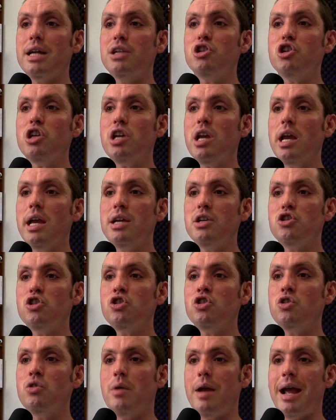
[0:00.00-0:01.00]

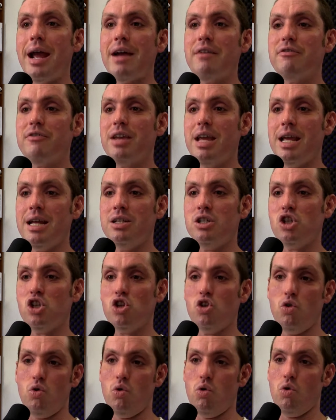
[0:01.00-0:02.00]
education to Afghan
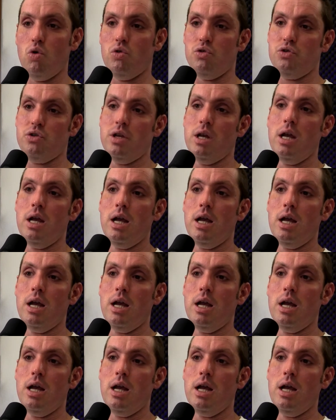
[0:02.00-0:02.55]
schools.